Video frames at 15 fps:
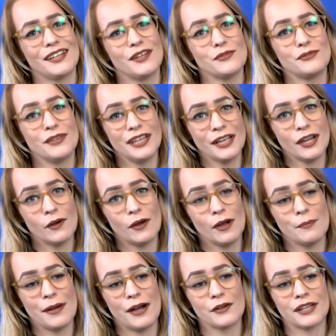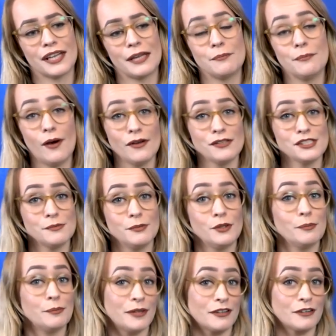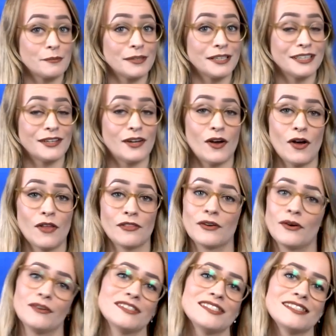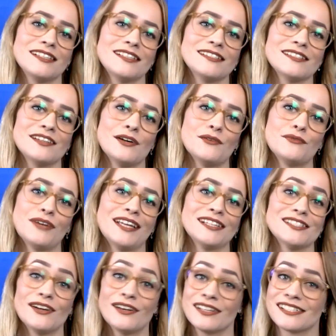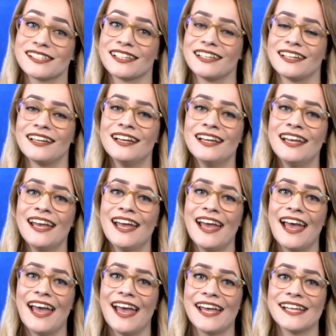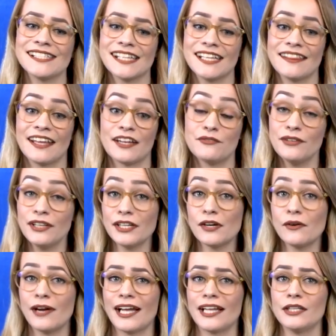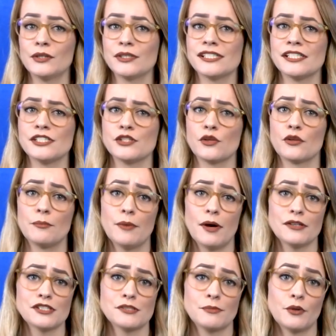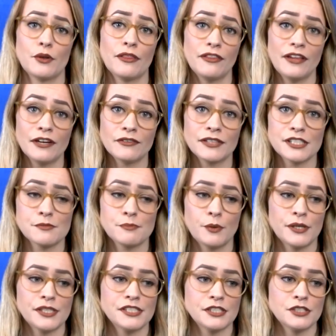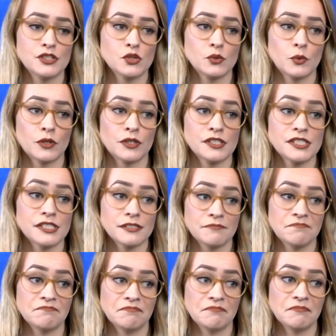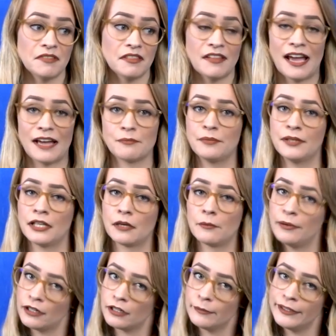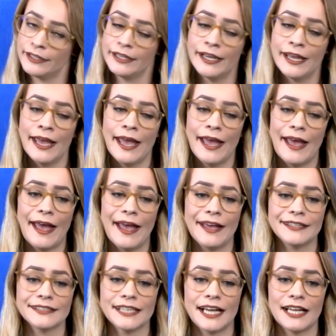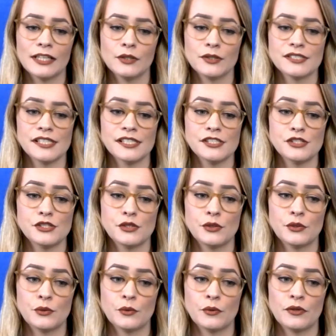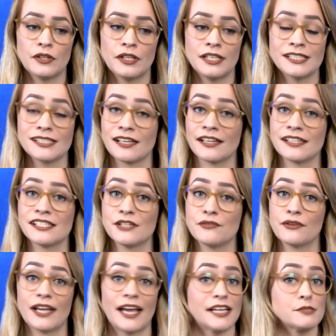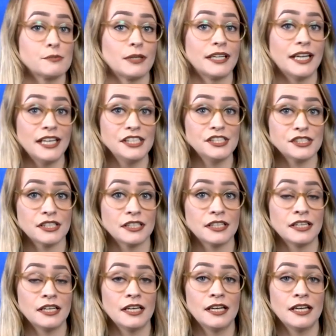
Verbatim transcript: a video about a possible pyramid on the continent of Antarctica. And in that video, I looked into the possible theories pointing towards that being a pyramid, and I looked into the scientific explanation